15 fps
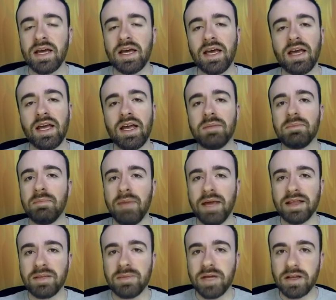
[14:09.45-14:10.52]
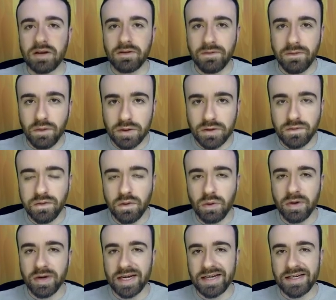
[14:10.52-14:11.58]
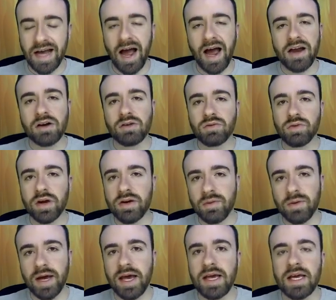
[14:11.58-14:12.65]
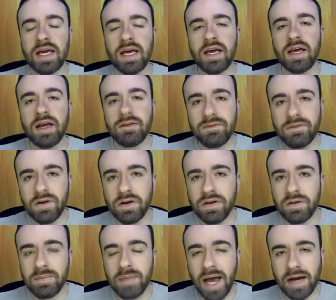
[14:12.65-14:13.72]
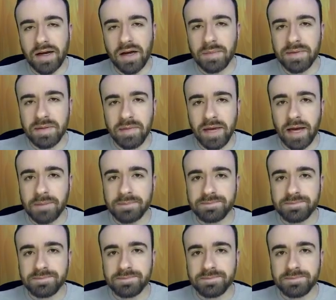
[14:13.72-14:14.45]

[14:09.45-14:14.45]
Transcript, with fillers: and make them either force forward and die or run away further back up the map.